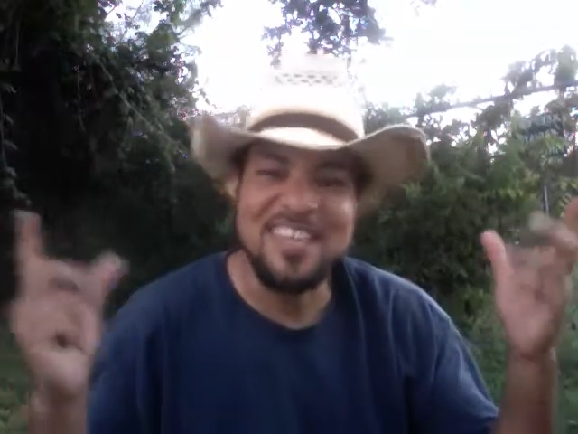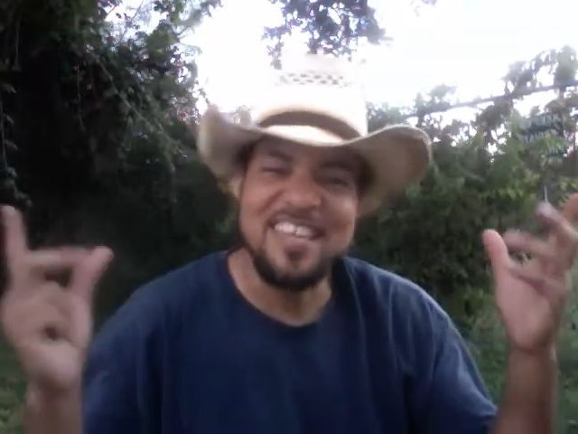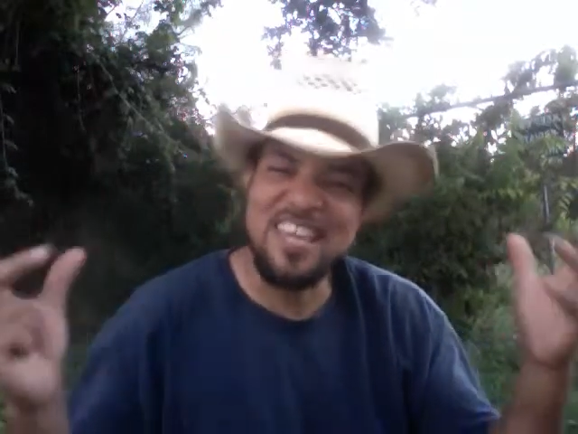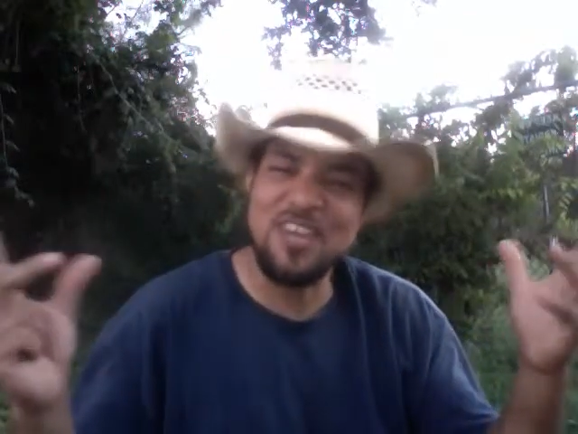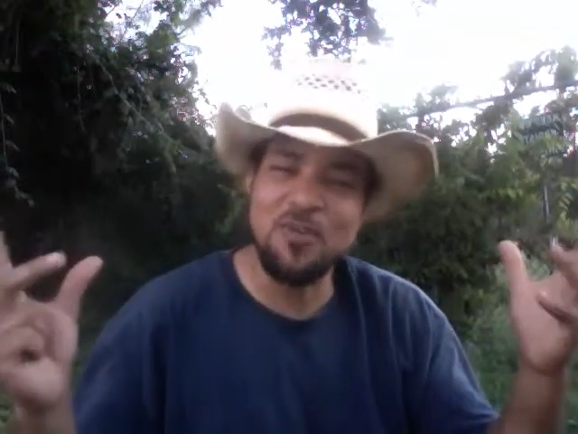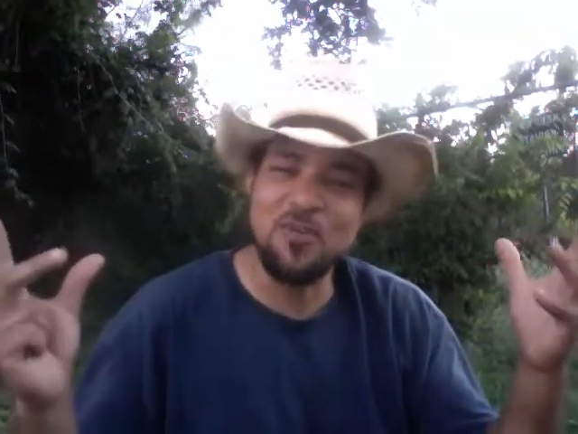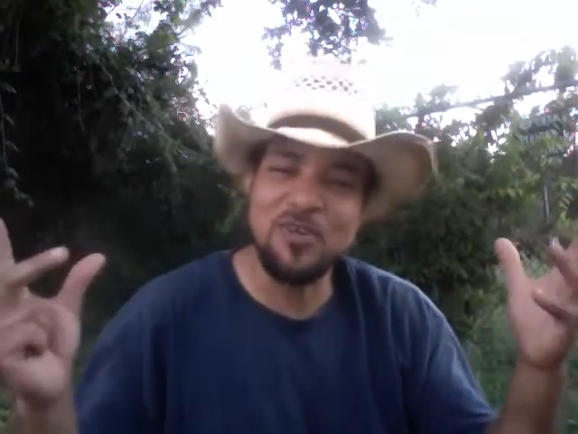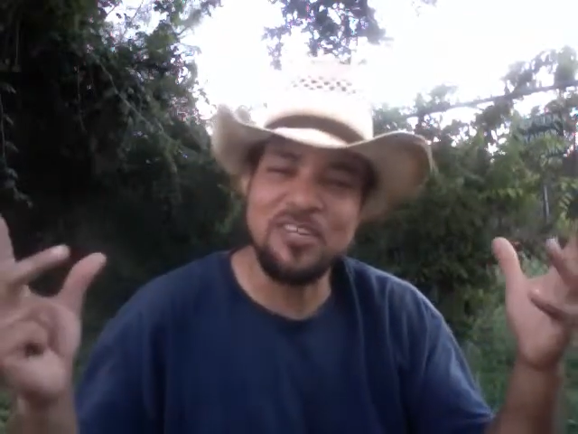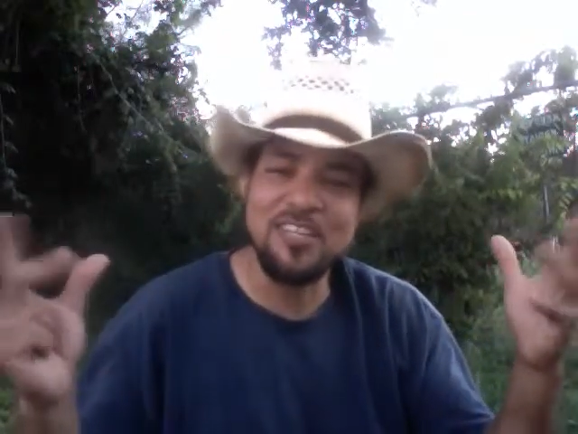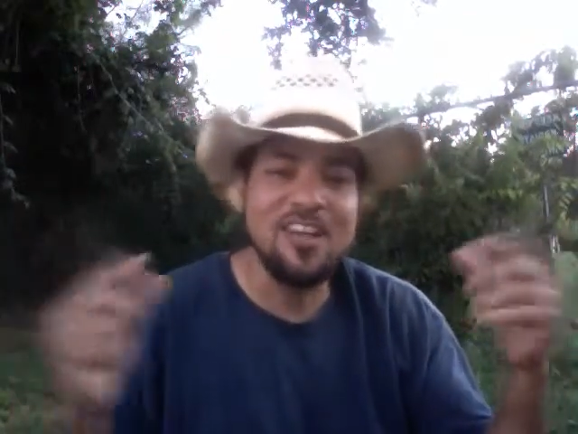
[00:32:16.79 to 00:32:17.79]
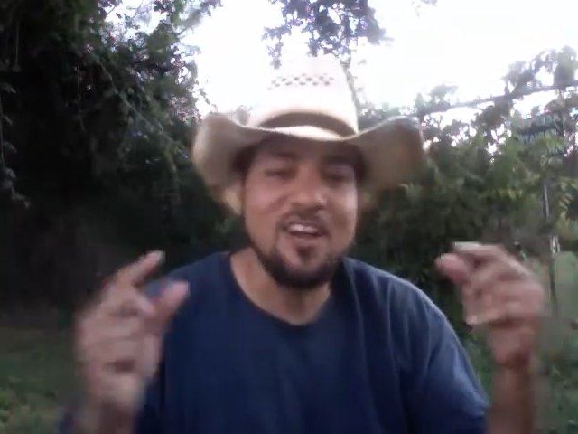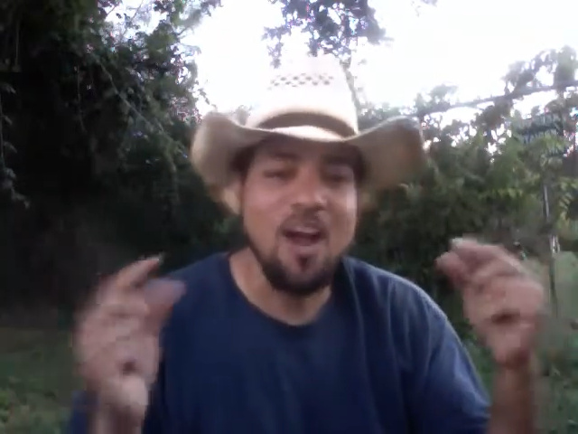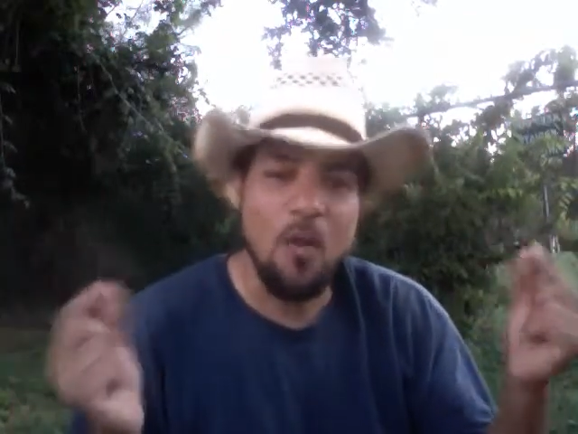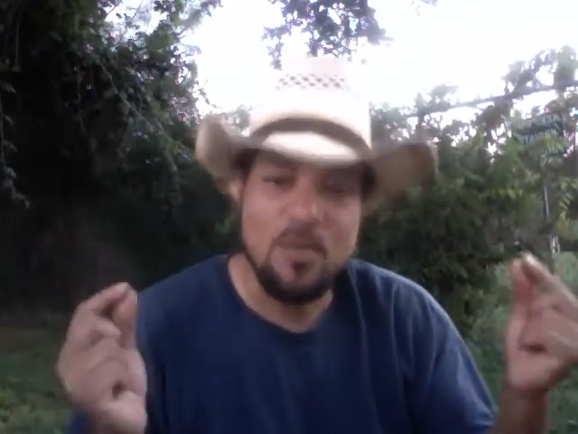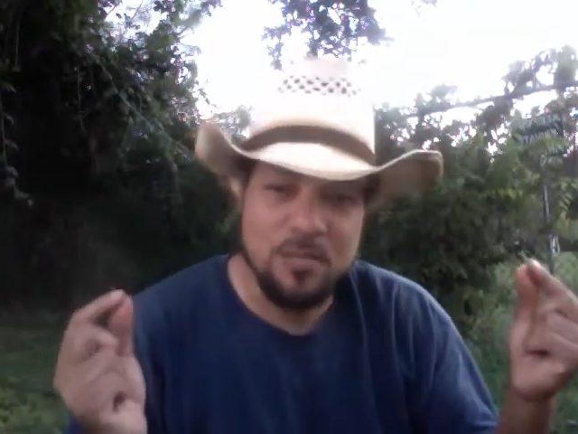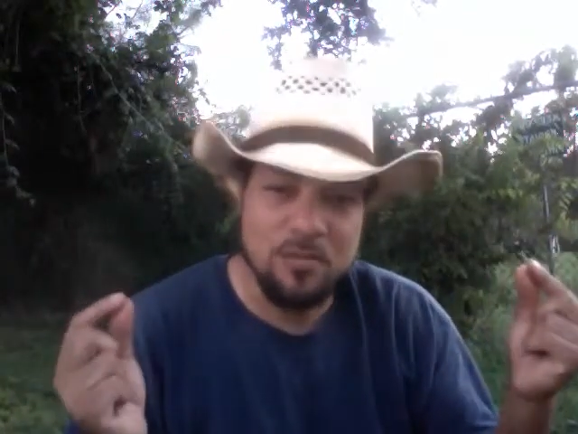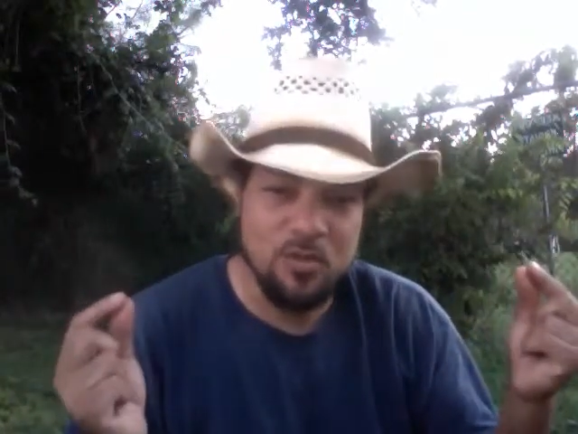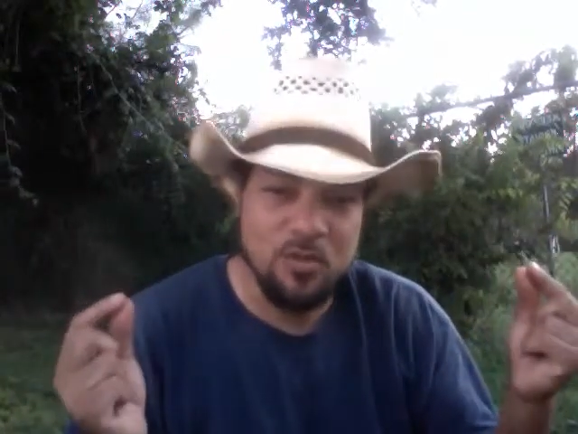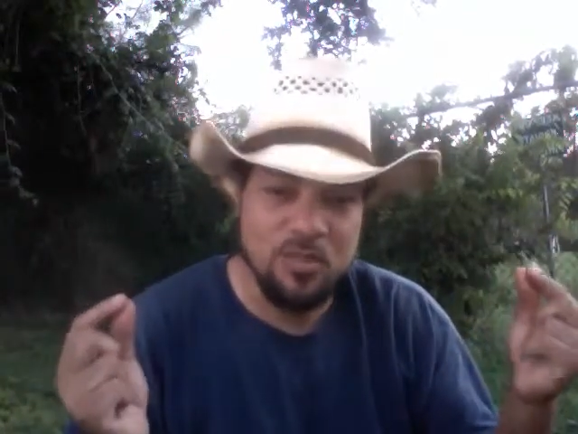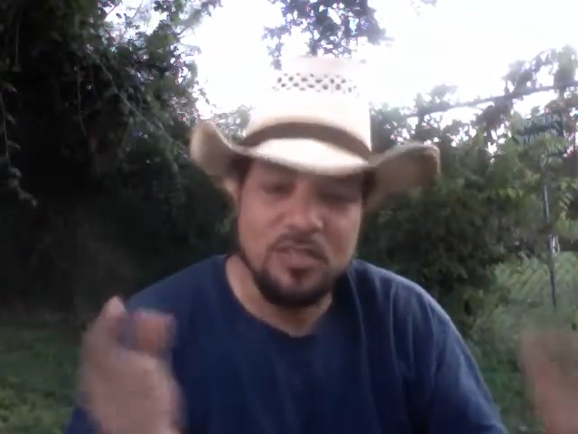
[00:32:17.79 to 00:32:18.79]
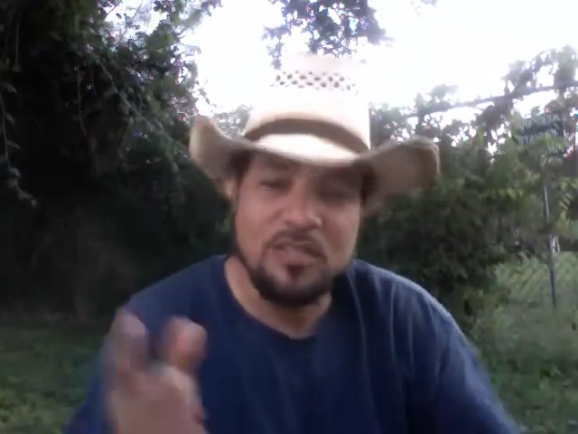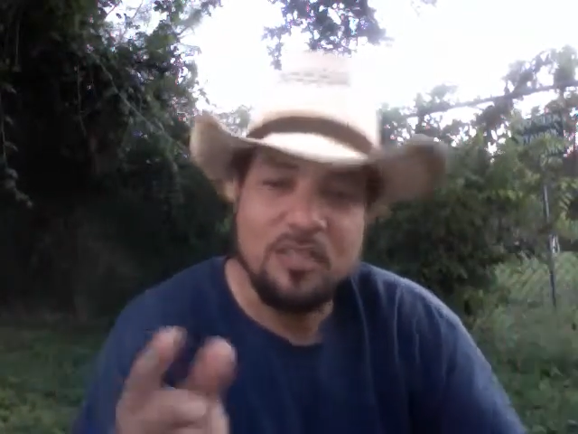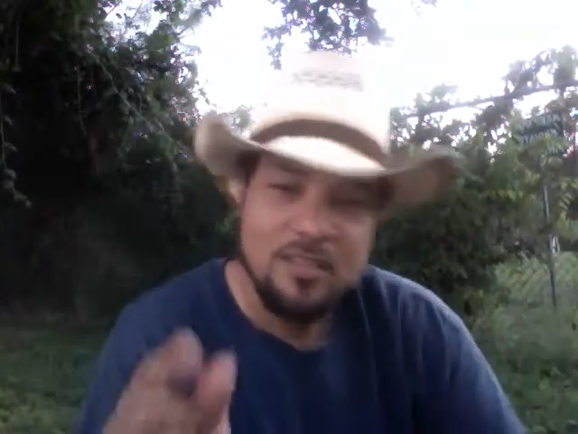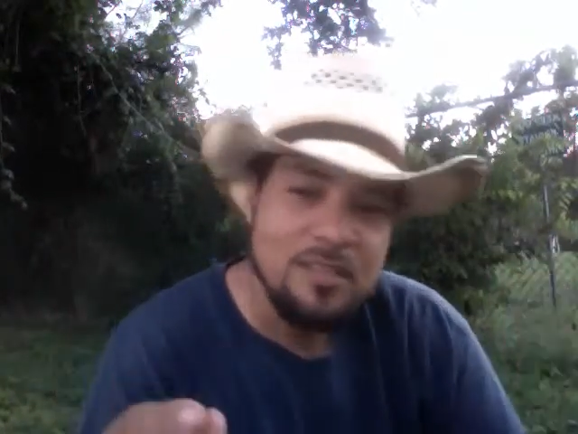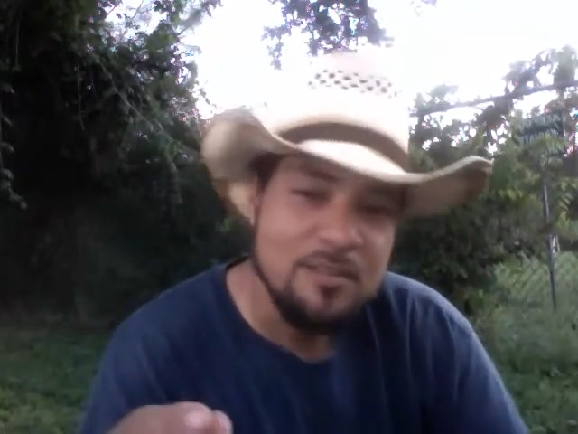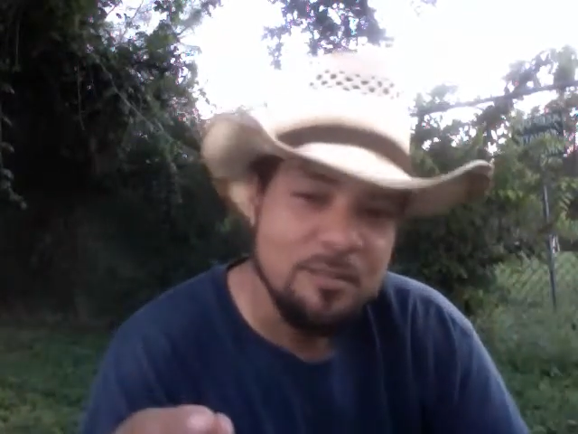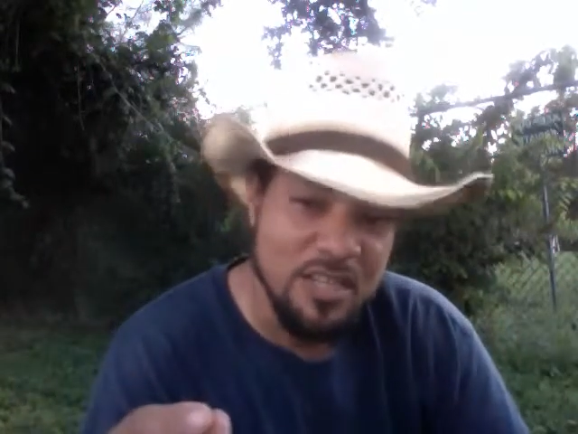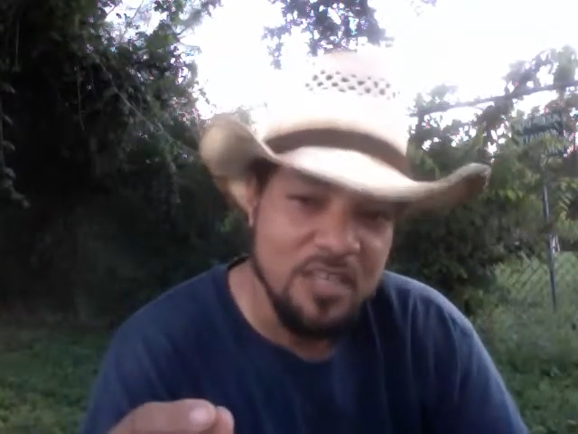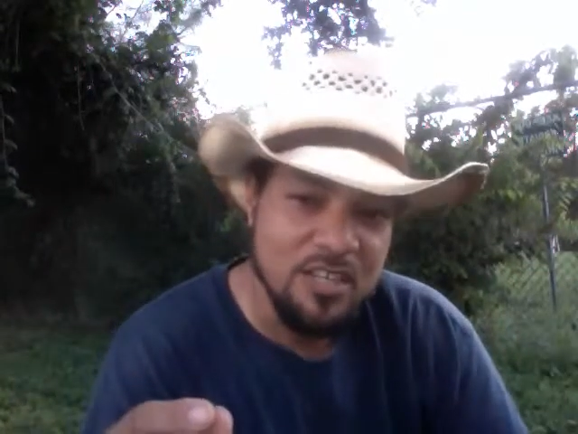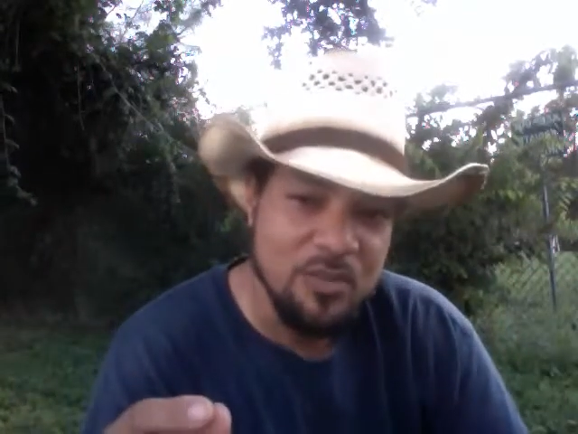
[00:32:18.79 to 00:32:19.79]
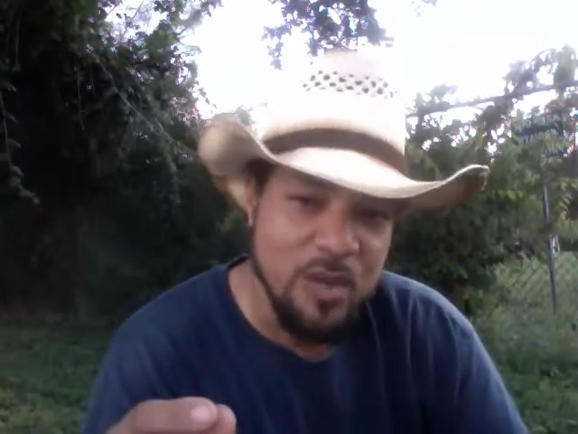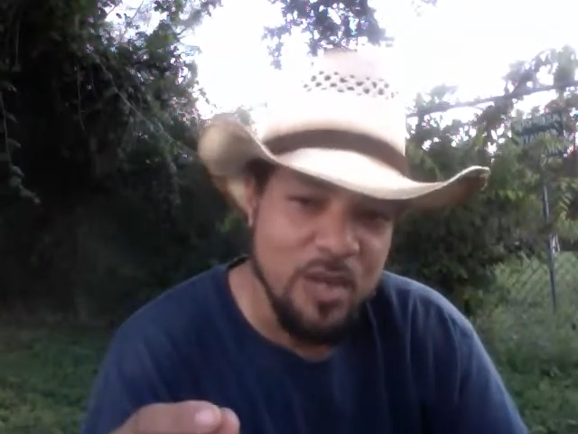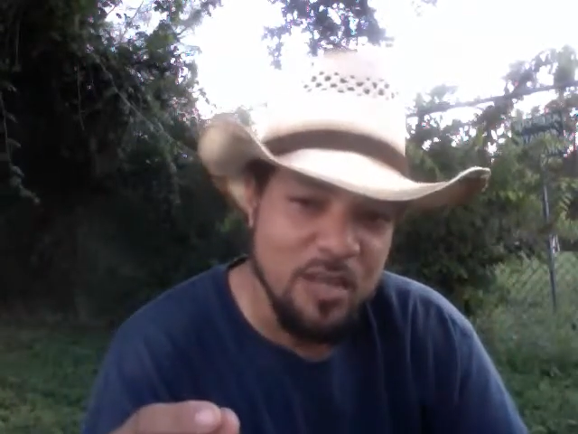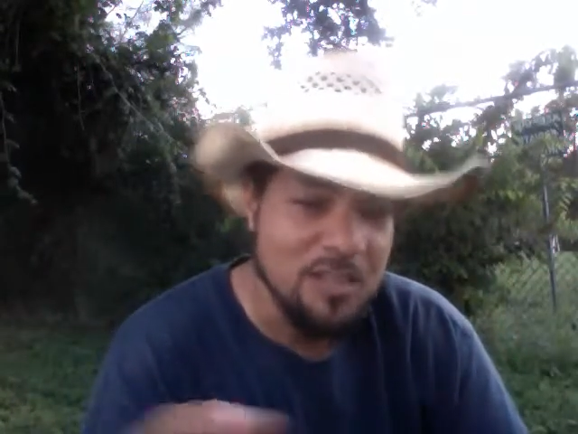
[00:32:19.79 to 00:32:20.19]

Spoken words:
Inglewood. Always up to no good, but in a good way.